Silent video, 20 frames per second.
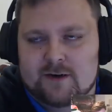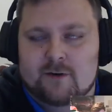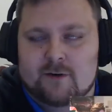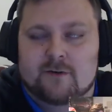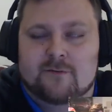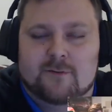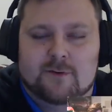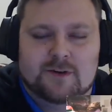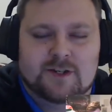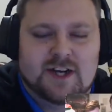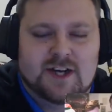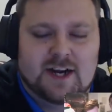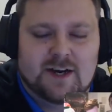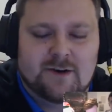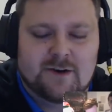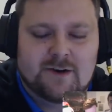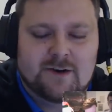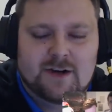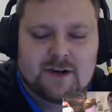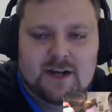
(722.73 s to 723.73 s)
or for
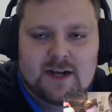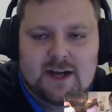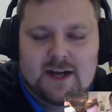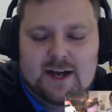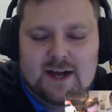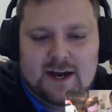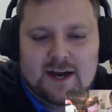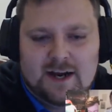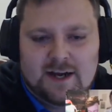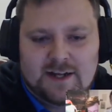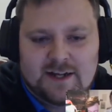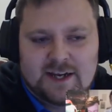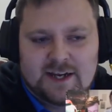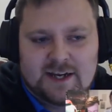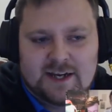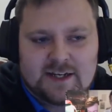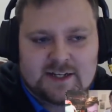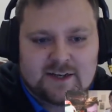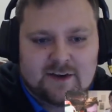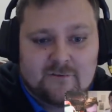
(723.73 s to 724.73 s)
standard. And I think
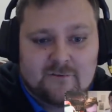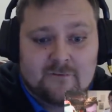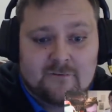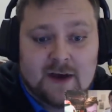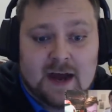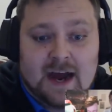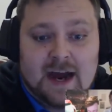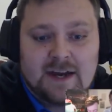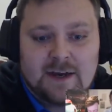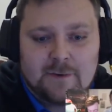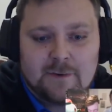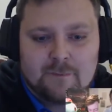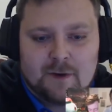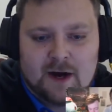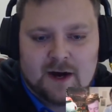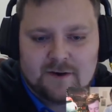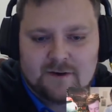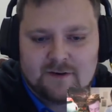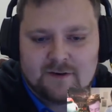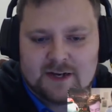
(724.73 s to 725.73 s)
it's fine in
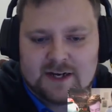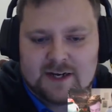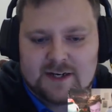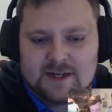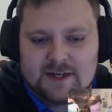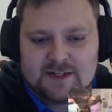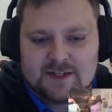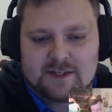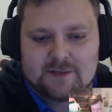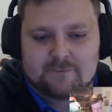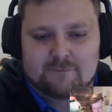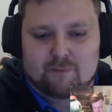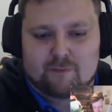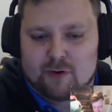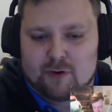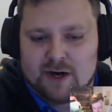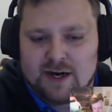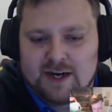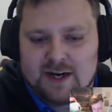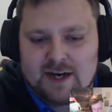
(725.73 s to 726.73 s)
modern. Like it doesn't
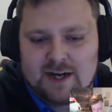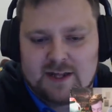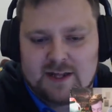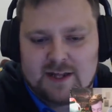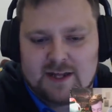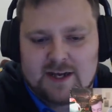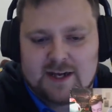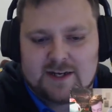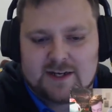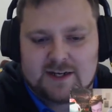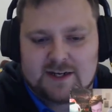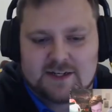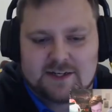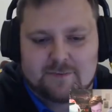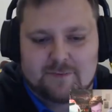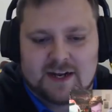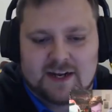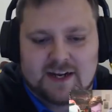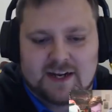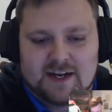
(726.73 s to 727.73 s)
break anything. It doesn't
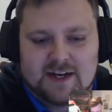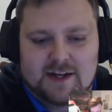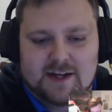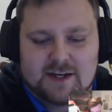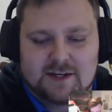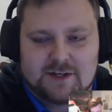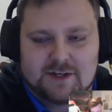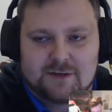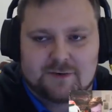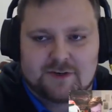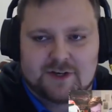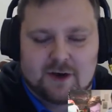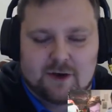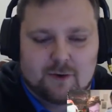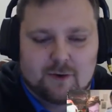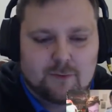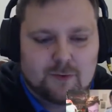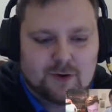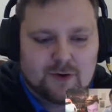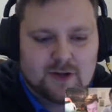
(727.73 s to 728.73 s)
make anything too
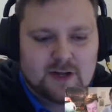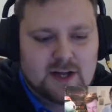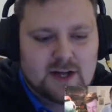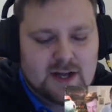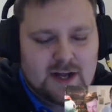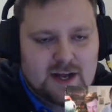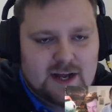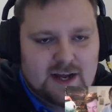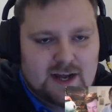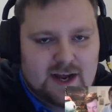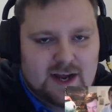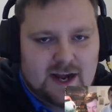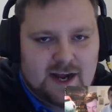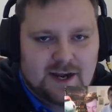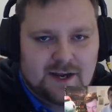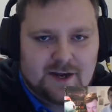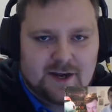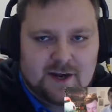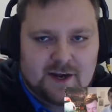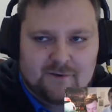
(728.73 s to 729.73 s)
terrible.
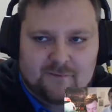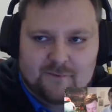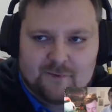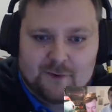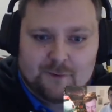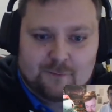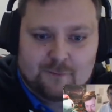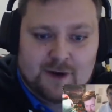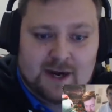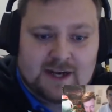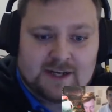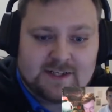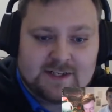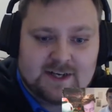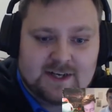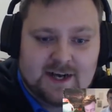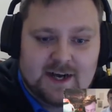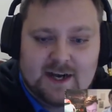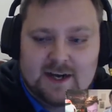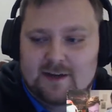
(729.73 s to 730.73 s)
And for the rest,
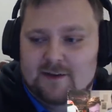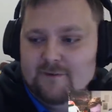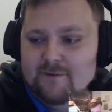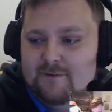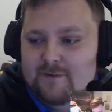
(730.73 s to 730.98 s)
I